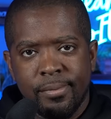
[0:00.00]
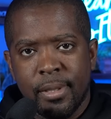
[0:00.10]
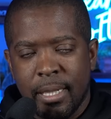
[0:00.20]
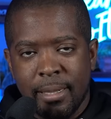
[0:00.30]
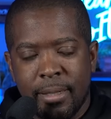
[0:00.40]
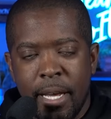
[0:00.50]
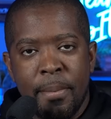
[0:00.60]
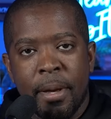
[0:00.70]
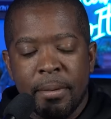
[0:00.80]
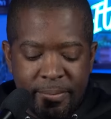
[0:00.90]
So that's that,
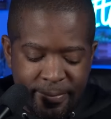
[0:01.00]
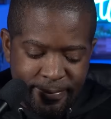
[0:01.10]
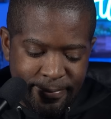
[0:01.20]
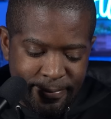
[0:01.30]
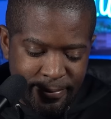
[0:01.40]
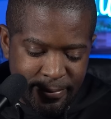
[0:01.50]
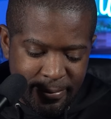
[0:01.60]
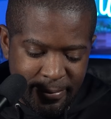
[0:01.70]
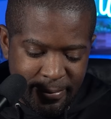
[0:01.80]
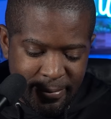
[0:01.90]
man.
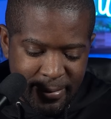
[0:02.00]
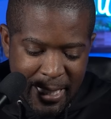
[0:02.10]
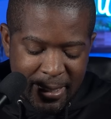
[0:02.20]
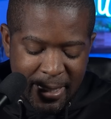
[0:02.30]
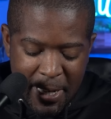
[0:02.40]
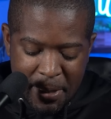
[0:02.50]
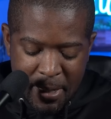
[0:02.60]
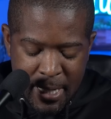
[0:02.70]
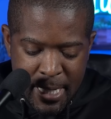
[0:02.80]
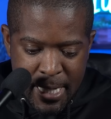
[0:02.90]
That's that.